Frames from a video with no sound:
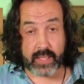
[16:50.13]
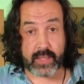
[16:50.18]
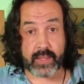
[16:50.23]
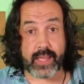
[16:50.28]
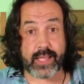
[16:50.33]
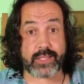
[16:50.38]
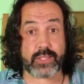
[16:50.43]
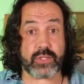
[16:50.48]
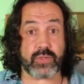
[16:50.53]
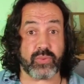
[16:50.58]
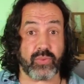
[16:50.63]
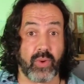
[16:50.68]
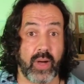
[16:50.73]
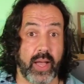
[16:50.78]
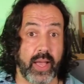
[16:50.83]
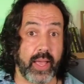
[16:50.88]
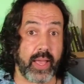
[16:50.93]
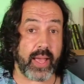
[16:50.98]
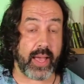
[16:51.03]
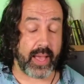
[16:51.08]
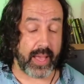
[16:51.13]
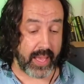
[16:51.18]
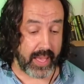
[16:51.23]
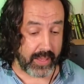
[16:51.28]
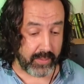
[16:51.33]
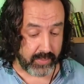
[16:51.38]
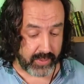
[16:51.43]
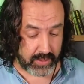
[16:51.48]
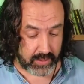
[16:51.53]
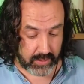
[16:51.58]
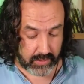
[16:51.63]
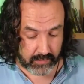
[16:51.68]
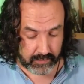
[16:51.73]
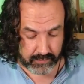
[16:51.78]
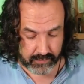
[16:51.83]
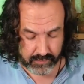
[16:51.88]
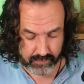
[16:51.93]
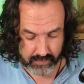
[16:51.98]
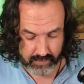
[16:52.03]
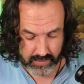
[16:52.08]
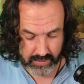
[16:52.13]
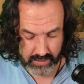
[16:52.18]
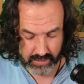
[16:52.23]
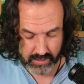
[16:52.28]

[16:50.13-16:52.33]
That's why I believe